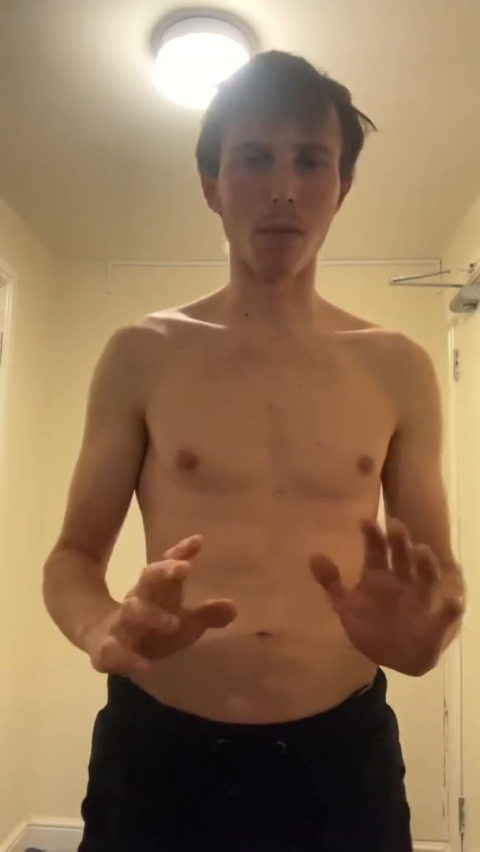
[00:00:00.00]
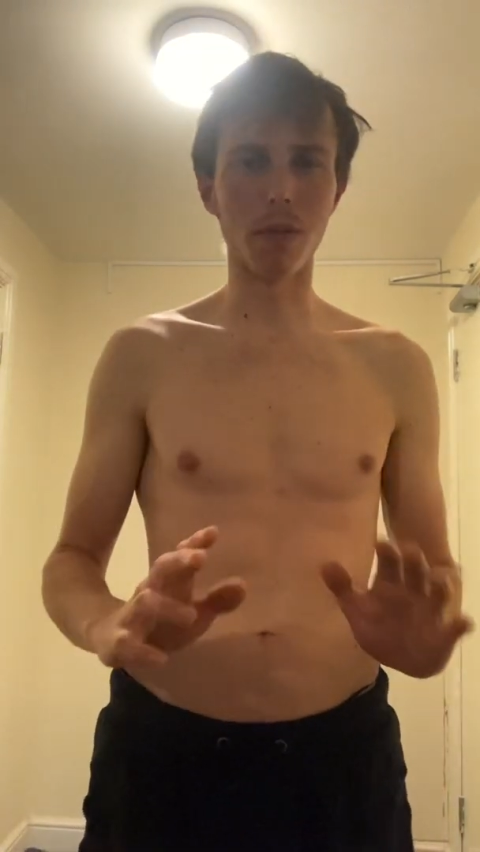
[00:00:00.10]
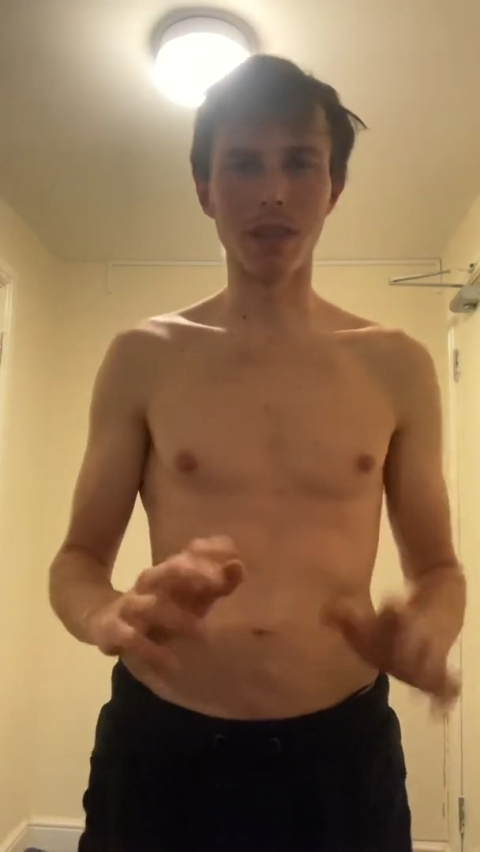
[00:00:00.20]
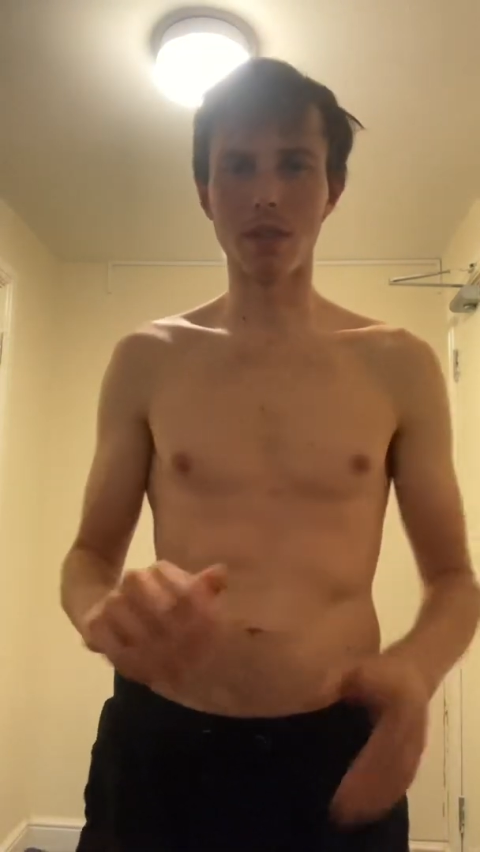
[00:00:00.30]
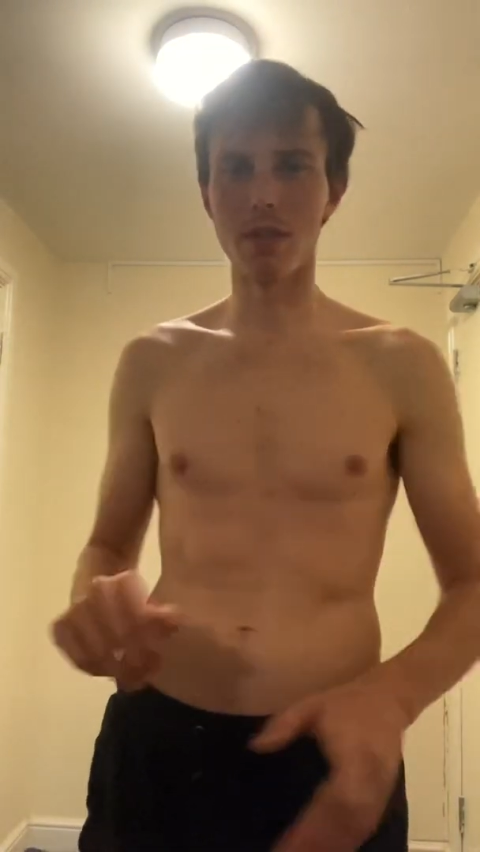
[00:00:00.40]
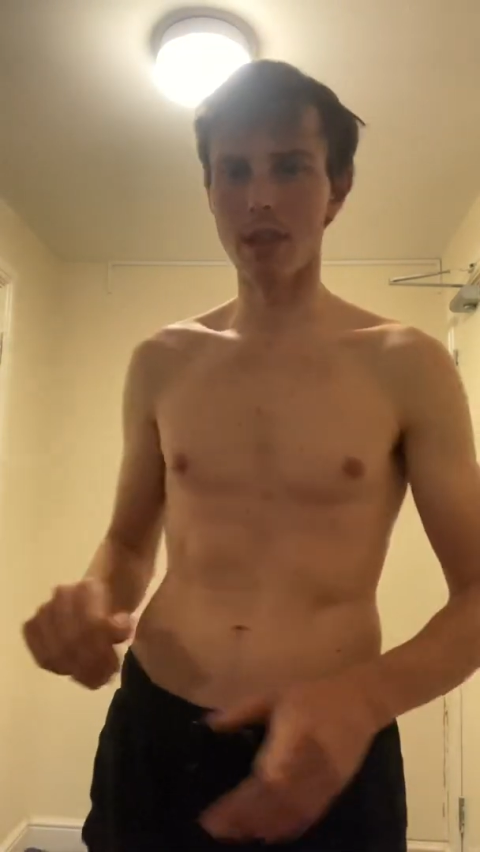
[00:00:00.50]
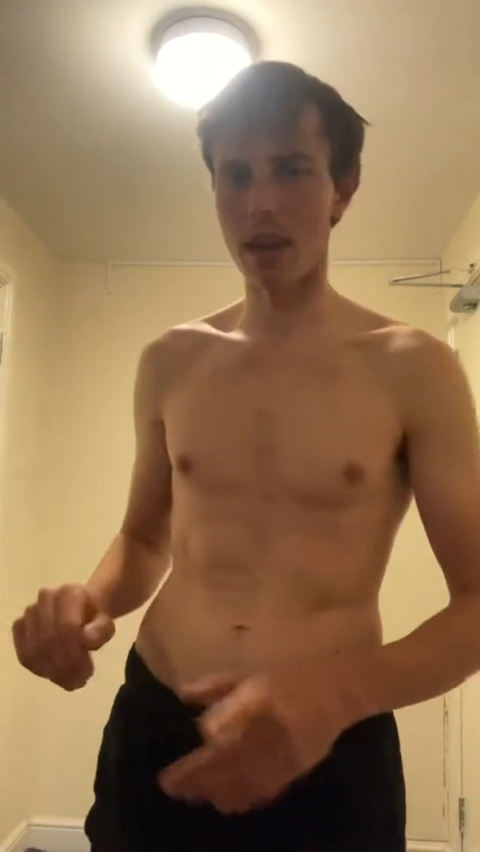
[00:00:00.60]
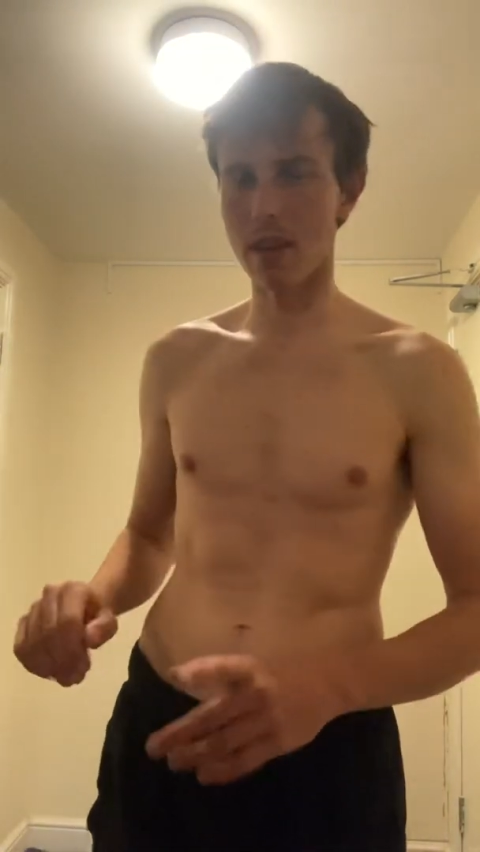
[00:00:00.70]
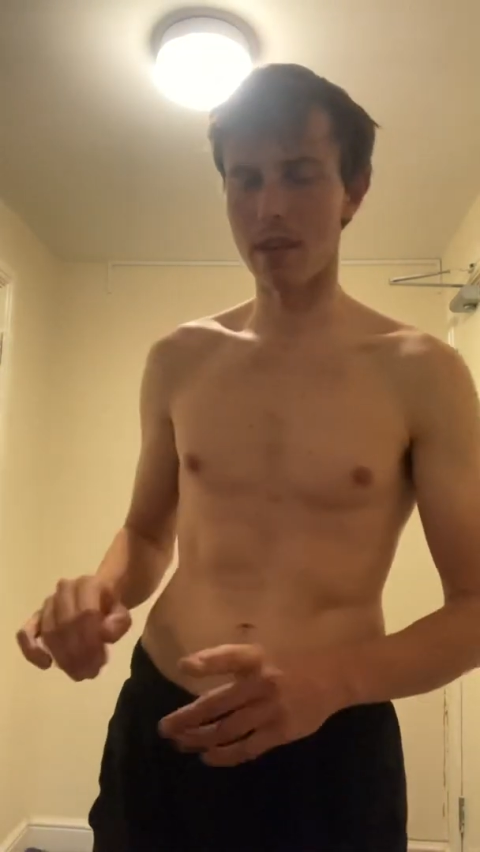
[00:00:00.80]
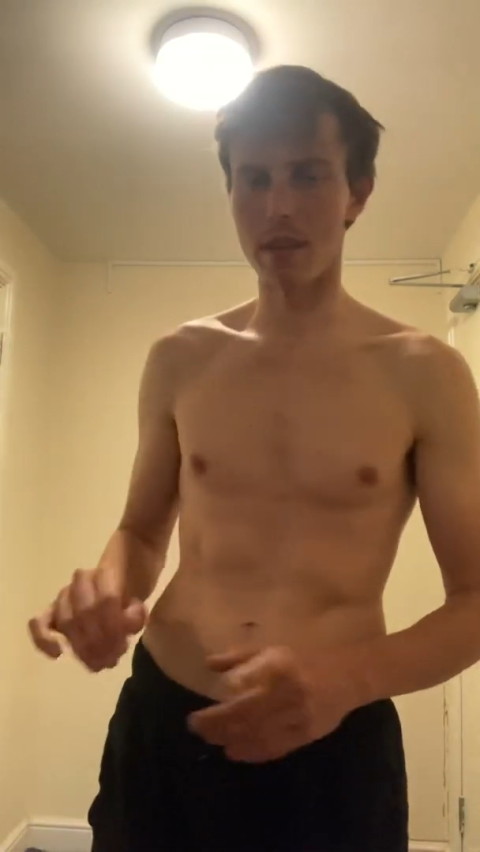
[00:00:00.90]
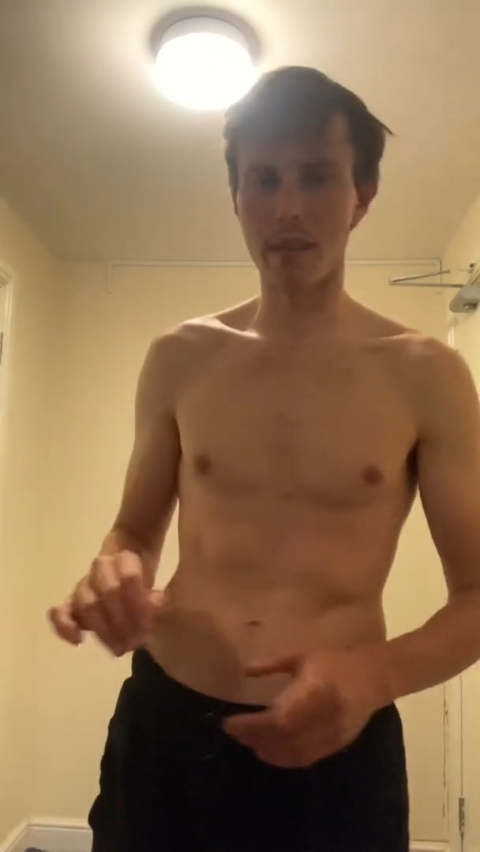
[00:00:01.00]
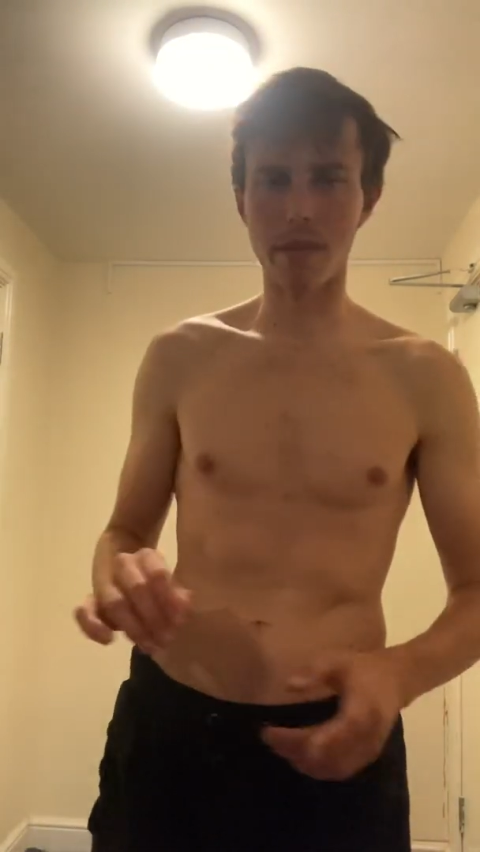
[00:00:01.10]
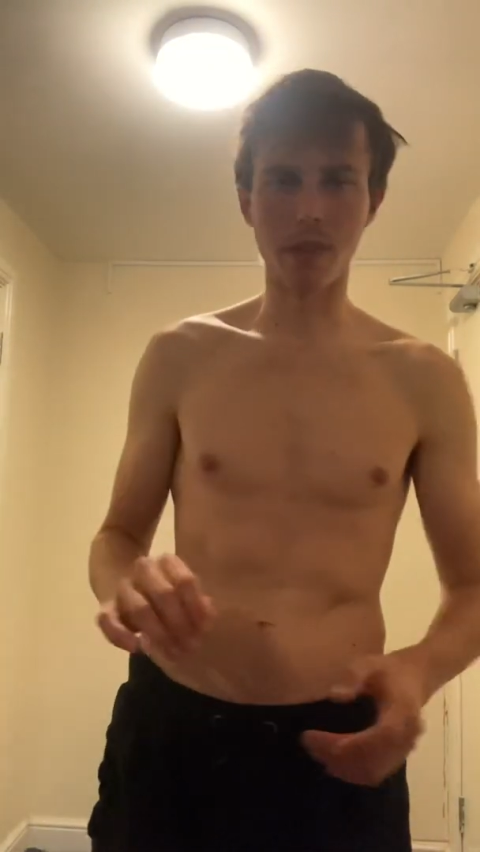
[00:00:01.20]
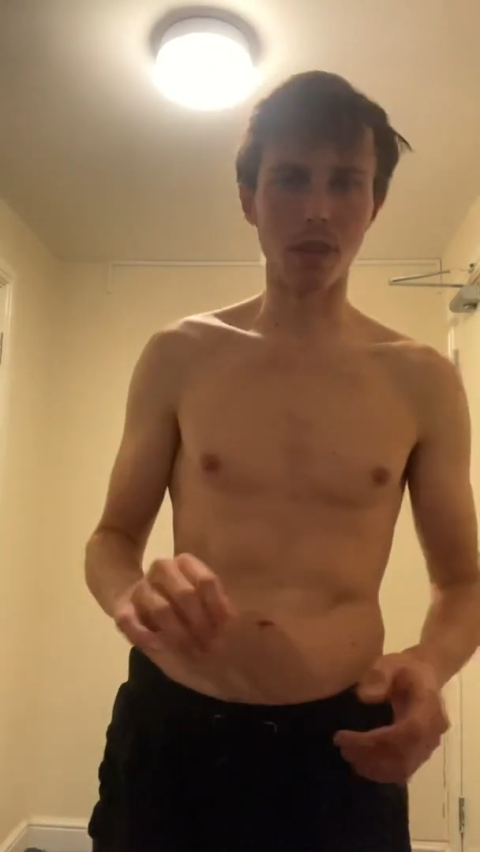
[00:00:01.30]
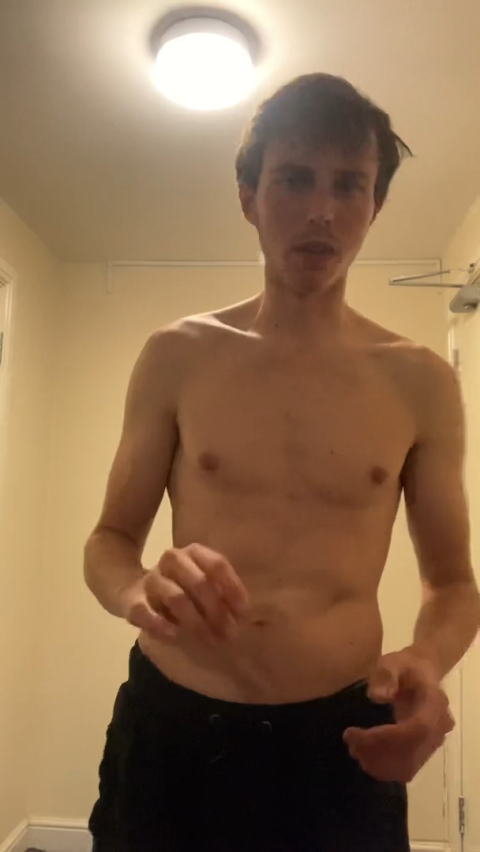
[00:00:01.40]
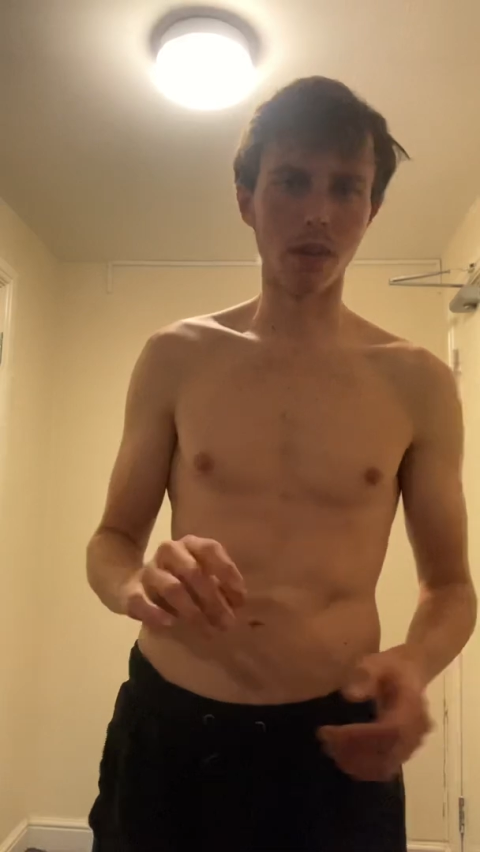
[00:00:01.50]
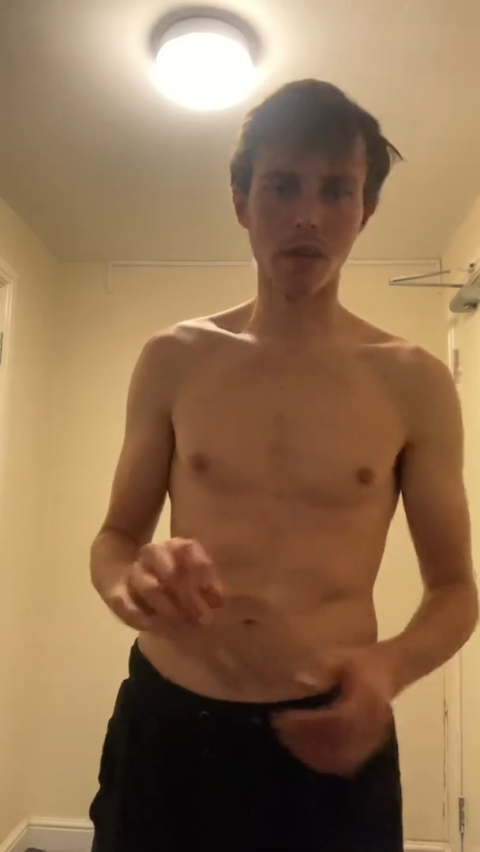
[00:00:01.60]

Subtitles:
We can do that in another video.